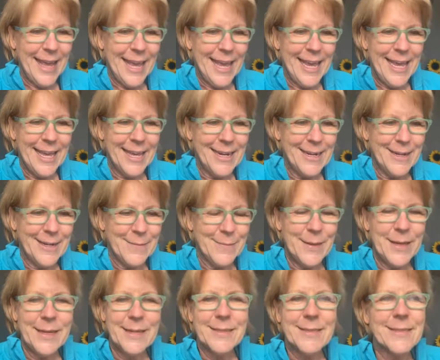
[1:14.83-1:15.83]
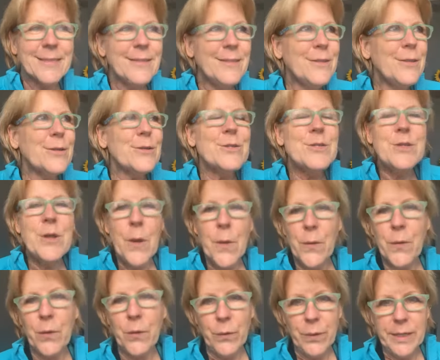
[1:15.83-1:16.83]
And um, it's there's no
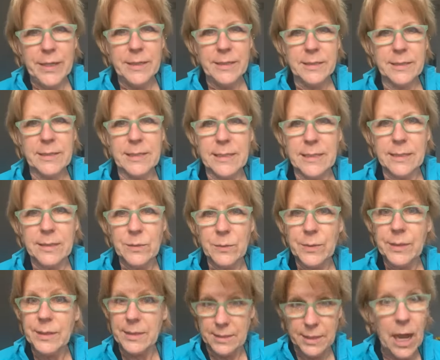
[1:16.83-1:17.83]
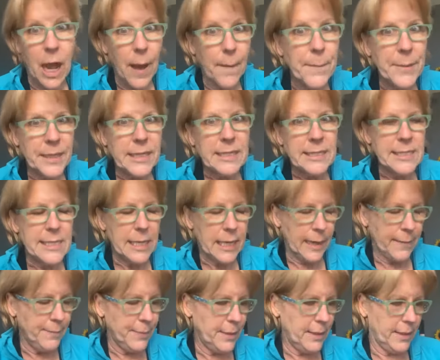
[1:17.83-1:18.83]
coincidence with the topics that
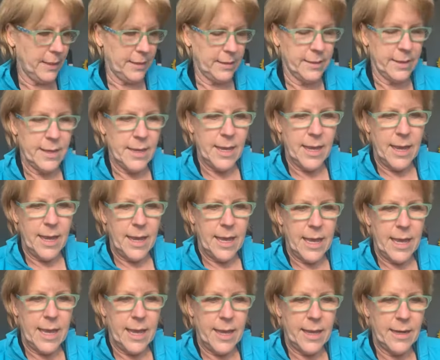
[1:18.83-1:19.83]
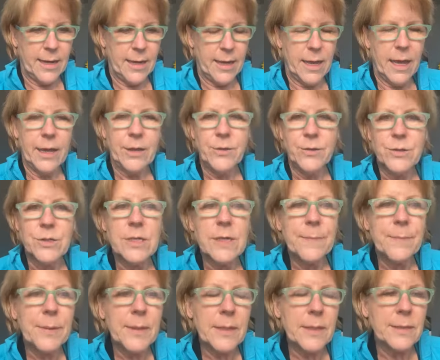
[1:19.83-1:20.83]
I pick. And uh, I usually
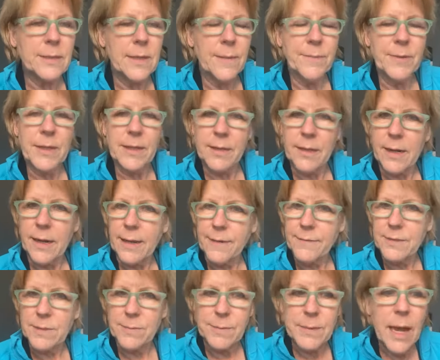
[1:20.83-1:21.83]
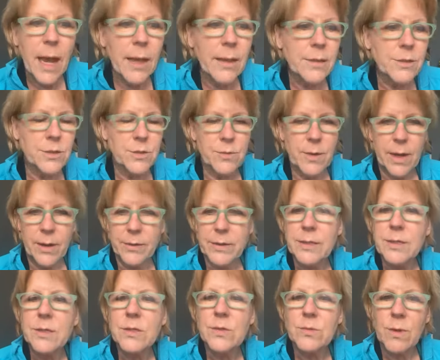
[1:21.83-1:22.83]
pick something that I have some knowledge around
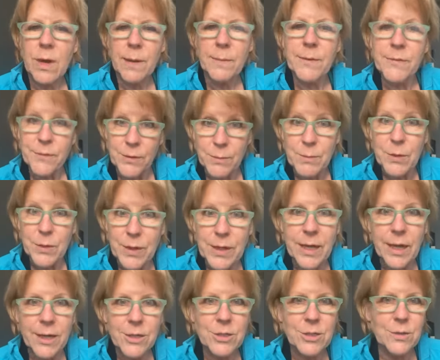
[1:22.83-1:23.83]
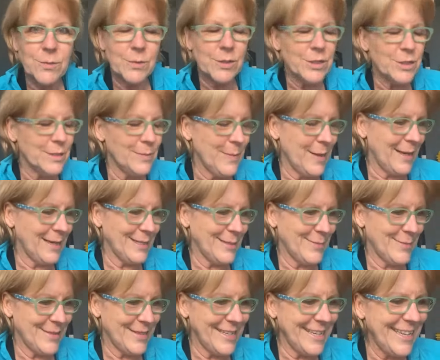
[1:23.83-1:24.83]
in this realm of communication, which is my
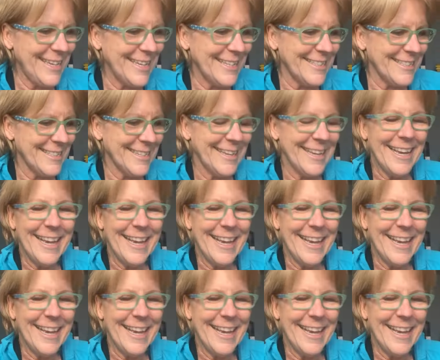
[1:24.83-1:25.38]
expertise